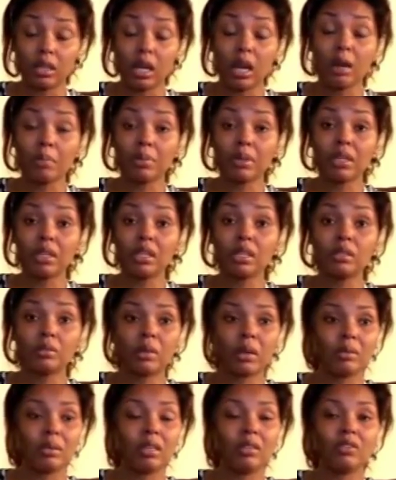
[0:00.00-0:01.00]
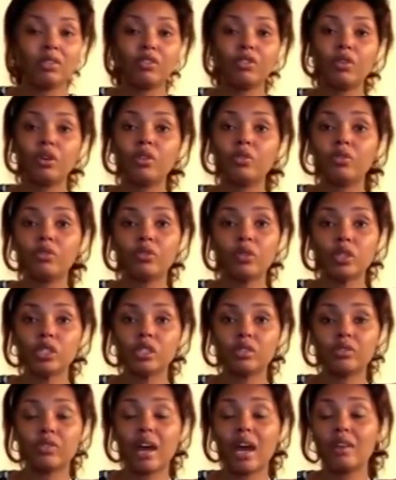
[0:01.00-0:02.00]
companies, maybe even
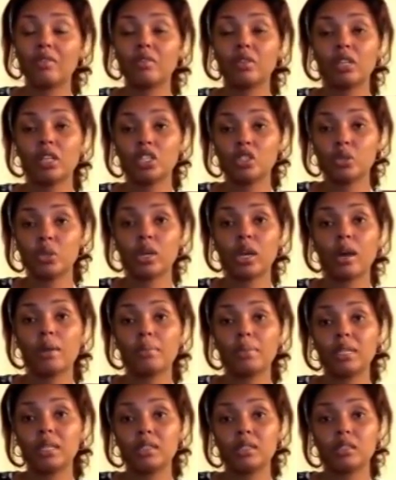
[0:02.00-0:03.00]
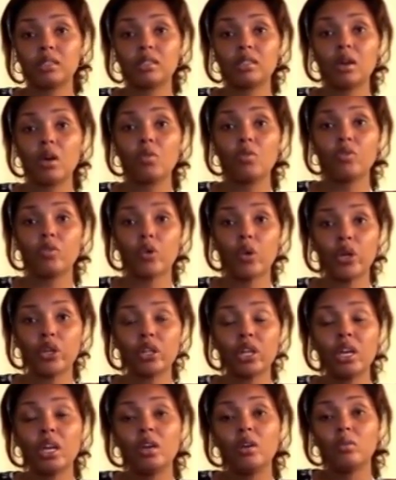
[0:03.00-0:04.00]
Fortune 500 companies and so
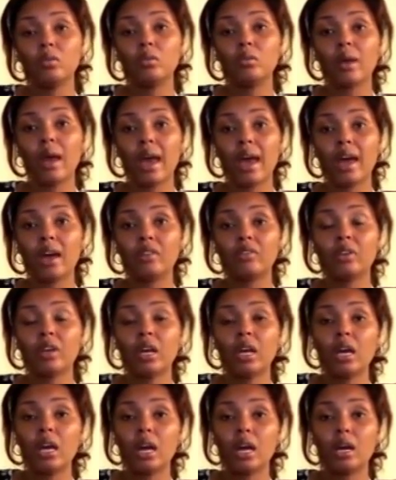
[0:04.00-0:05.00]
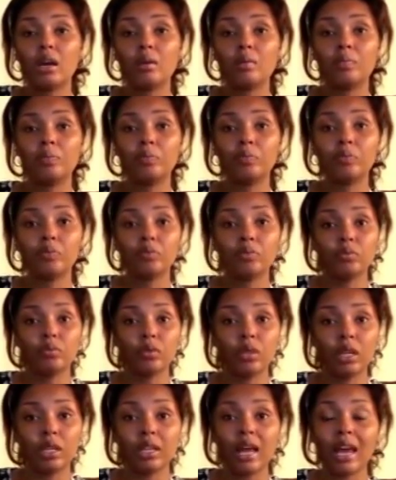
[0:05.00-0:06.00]
forth, who have
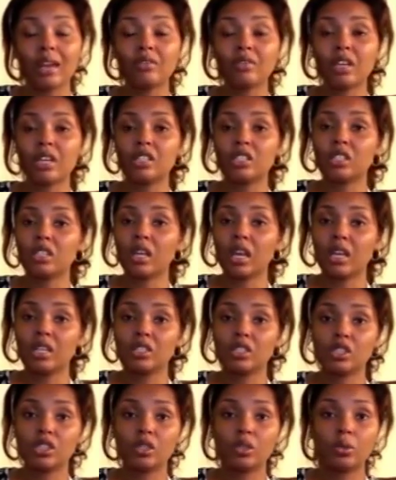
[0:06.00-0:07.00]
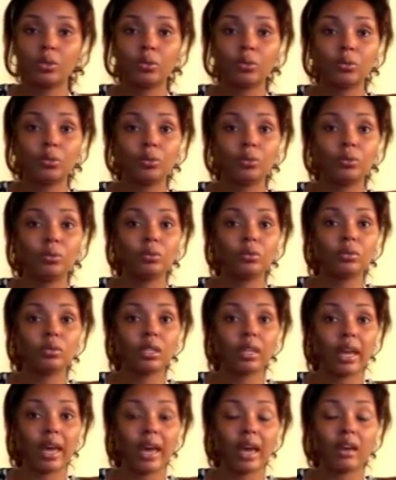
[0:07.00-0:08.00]
a lot of education, who
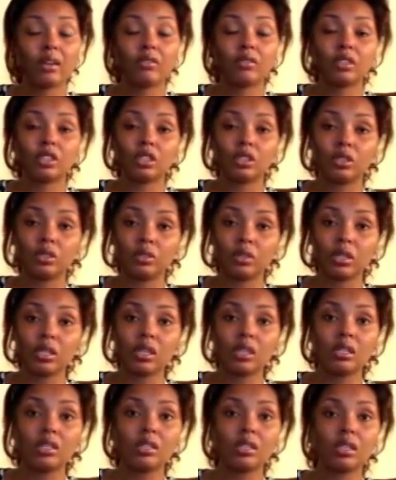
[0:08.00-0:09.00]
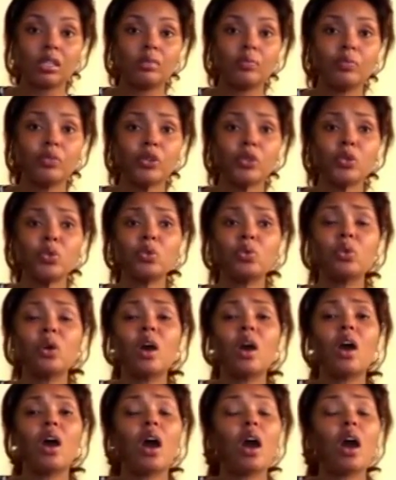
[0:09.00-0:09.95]
have degrees, and who